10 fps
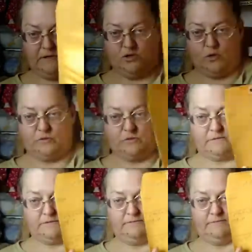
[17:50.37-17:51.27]

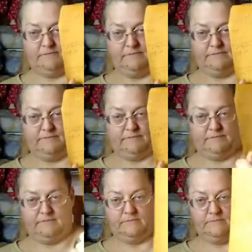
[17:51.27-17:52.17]
totals.
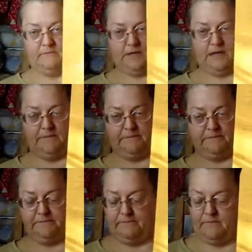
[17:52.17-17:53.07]
Okay,
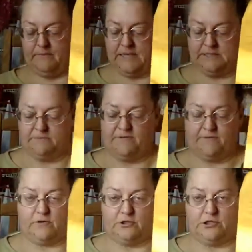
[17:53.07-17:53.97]
that's my
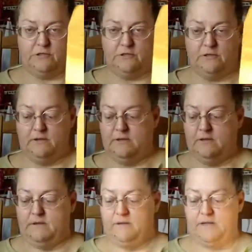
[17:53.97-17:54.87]
first
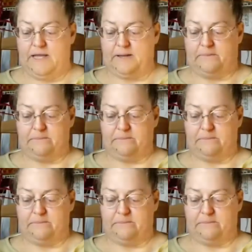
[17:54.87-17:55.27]
thing.